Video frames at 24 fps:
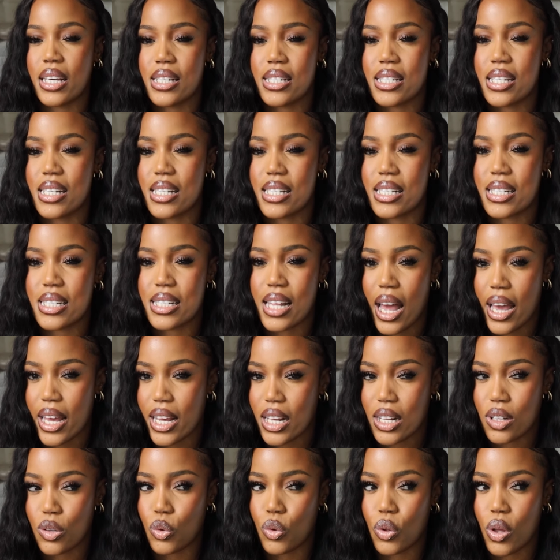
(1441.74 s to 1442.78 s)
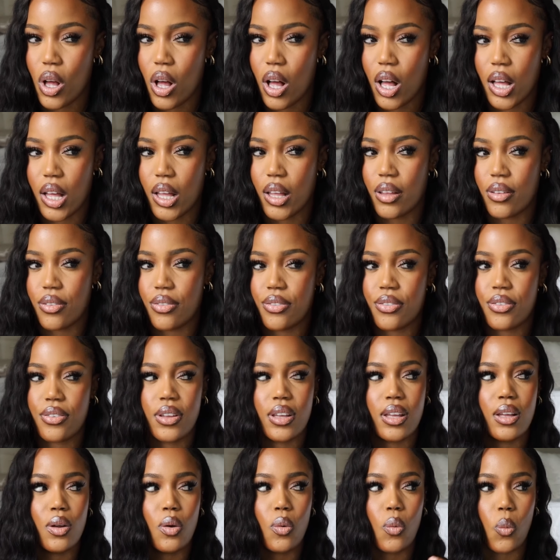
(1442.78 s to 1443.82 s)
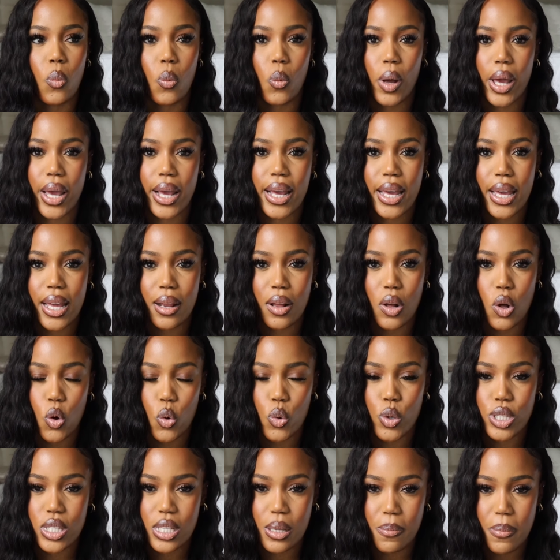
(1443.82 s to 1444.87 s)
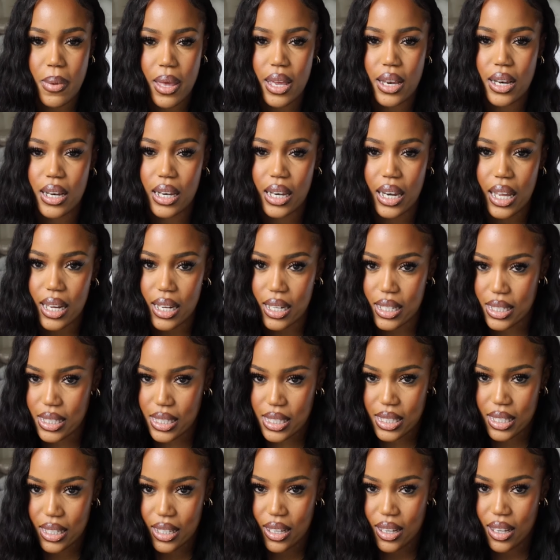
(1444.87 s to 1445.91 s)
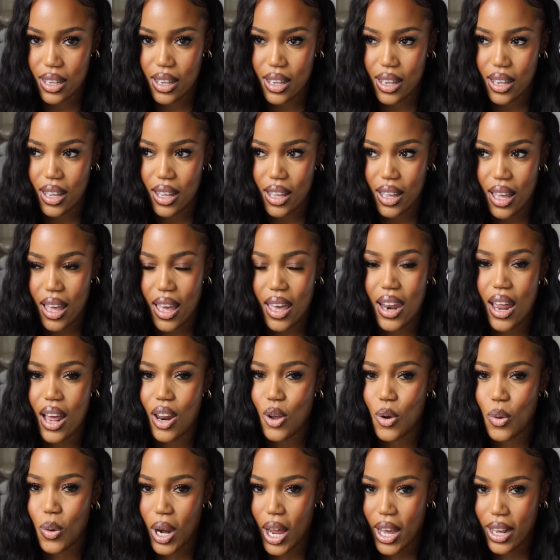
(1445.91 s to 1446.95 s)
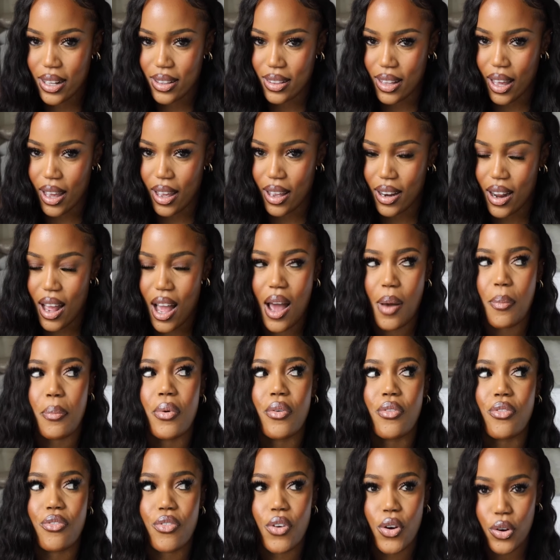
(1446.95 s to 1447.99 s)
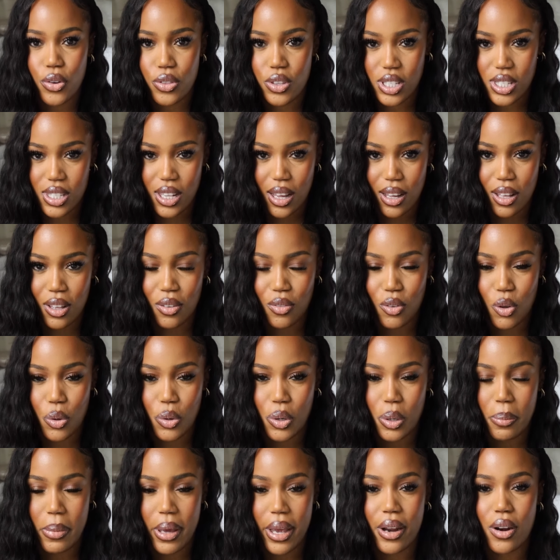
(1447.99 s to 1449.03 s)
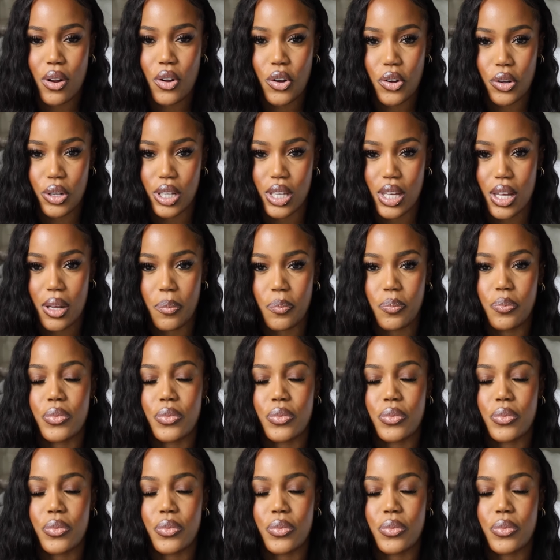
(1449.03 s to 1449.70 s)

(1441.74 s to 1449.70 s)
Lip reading: into the cycle of waking, going to bed late, and I don't like that. I prefer the cycle of going to bed early.